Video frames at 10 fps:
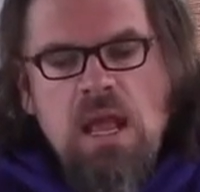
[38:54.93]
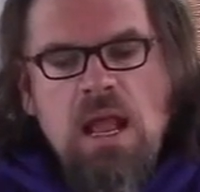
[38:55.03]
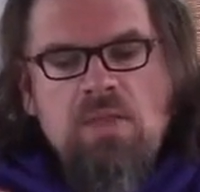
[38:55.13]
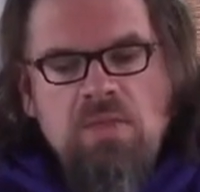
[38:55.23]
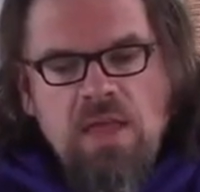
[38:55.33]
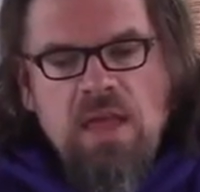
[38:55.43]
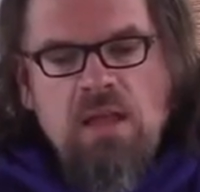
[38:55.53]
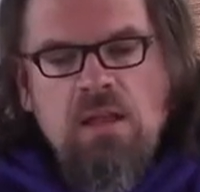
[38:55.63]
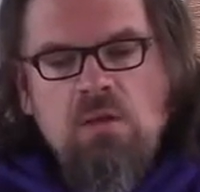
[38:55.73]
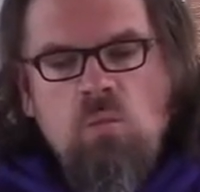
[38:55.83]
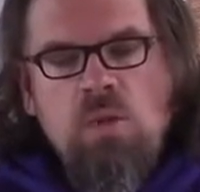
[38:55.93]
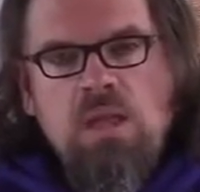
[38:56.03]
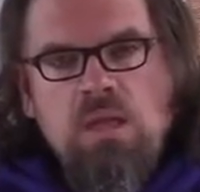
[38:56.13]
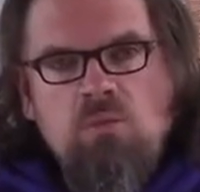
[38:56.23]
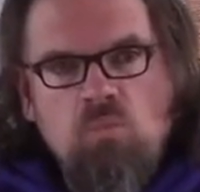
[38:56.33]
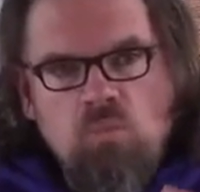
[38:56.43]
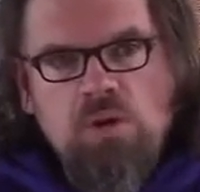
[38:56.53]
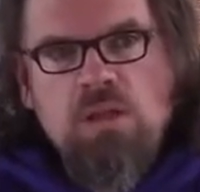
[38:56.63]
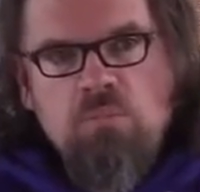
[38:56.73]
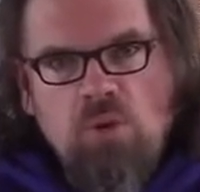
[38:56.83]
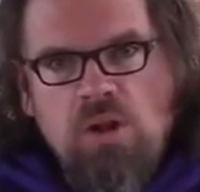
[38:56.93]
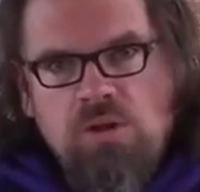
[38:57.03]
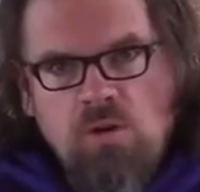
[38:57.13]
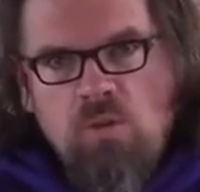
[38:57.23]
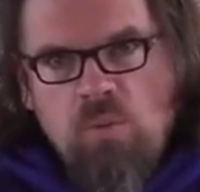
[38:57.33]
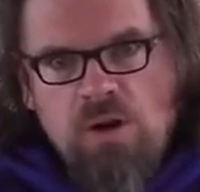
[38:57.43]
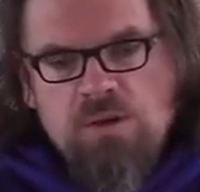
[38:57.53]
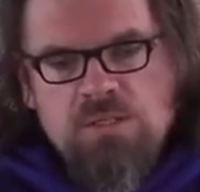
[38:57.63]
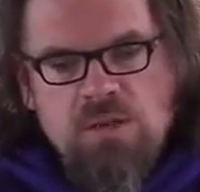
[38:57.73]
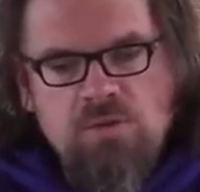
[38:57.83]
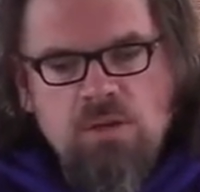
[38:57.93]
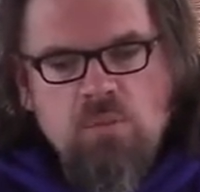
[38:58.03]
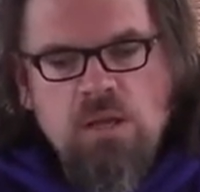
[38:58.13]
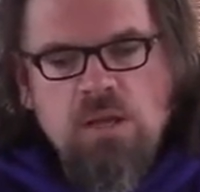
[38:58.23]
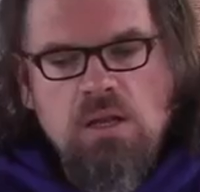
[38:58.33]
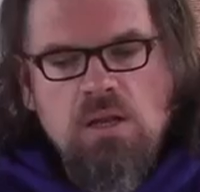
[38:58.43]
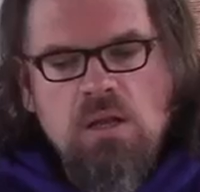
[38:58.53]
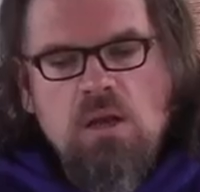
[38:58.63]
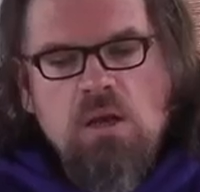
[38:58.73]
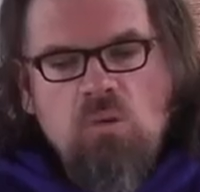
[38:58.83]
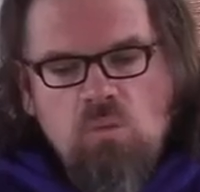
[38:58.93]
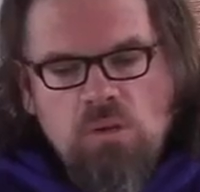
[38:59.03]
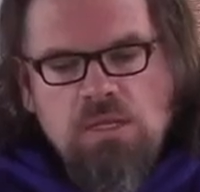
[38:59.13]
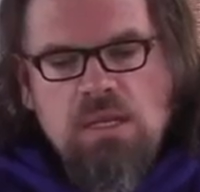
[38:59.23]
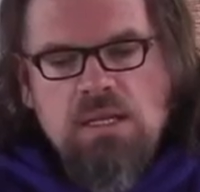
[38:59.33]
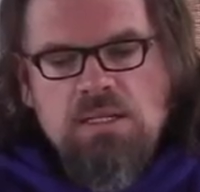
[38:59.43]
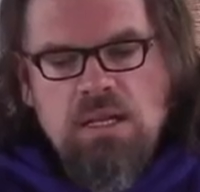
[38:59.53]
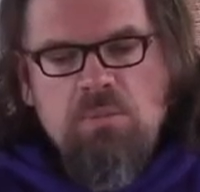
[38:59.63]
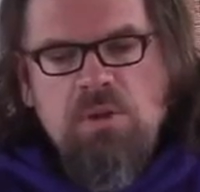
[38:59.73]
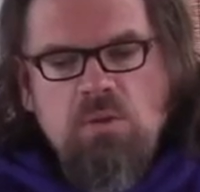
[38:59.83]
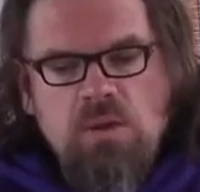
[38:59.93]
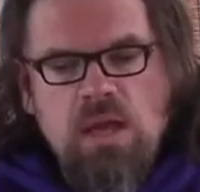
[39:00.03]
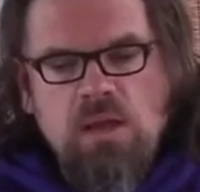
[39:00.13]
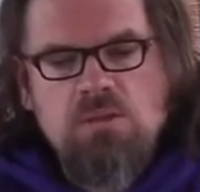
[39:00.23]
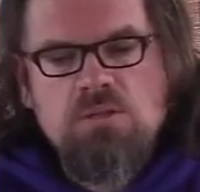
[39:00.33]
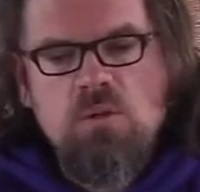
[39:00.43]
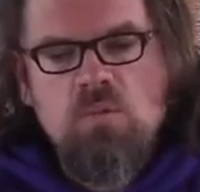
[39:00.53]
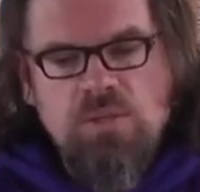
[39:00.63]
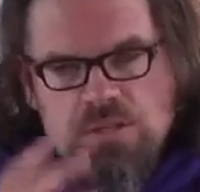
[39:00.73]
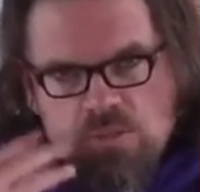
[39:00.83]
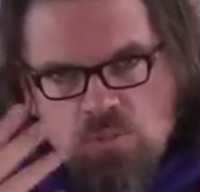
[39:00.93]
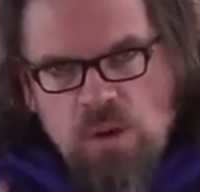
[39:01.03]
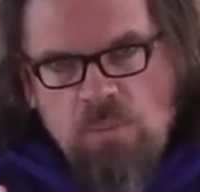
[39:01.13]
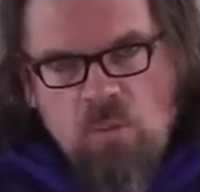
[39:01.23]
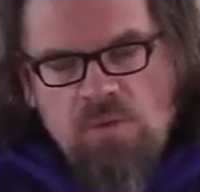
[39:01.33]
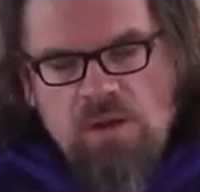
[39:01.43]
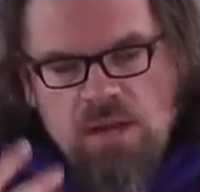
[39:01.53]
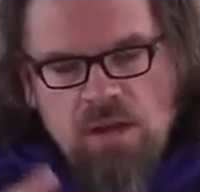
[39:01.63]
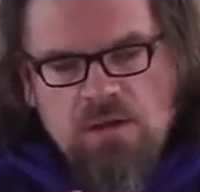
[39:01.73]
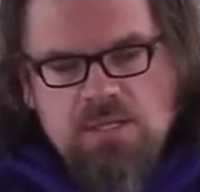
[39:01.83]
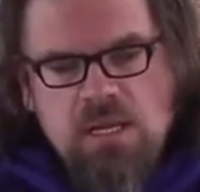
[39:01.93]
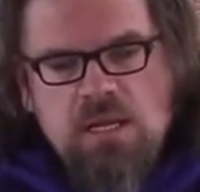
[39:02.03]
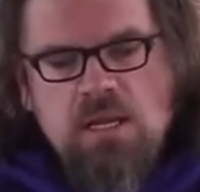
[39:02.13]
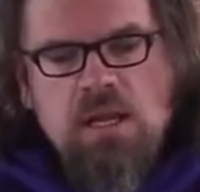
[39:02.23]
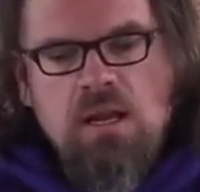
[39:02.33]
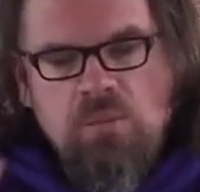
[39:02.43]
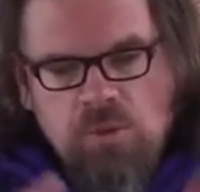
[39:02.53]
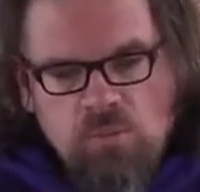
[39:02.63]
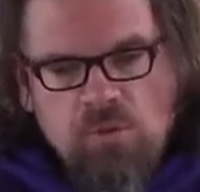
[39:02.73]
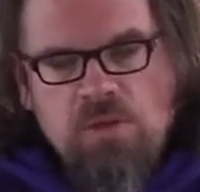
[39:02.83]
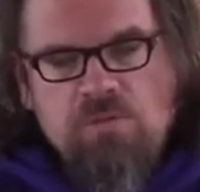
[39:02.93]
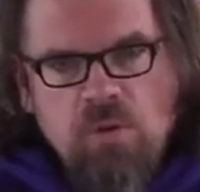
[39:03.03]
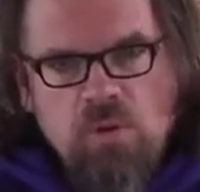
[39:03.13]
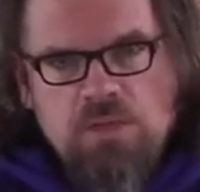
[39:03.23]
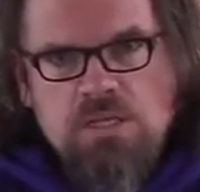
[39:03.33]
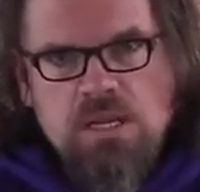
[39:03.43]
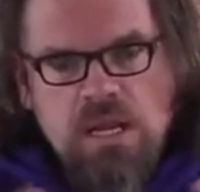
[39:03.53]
And then we can really broaden our awareness of it. We can really get deep in, okay, so this is what I'm aware of, I can articulate it, I'm going to really focus it